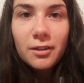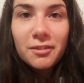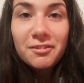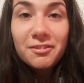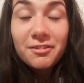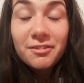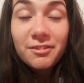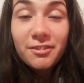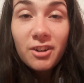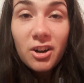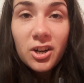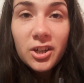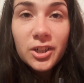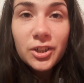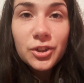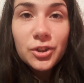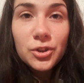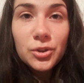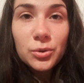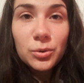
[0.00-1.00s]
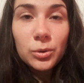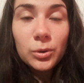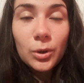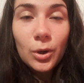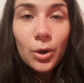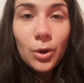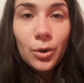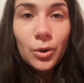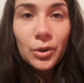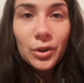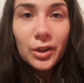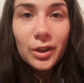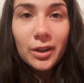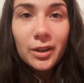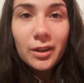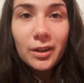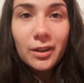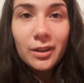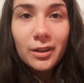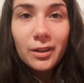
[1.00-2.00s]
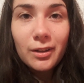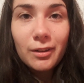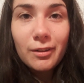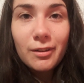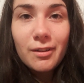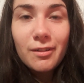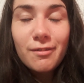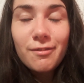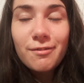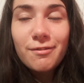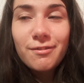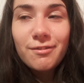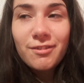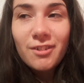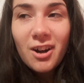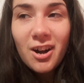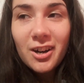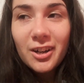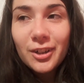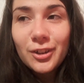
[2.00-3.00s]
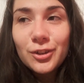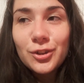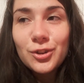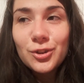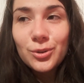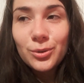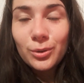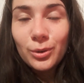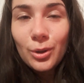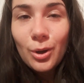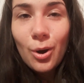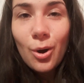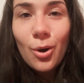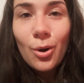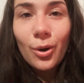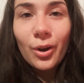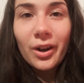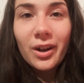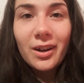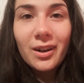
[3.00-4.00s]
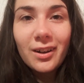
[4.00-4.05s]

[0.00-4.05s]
Far too long far too long.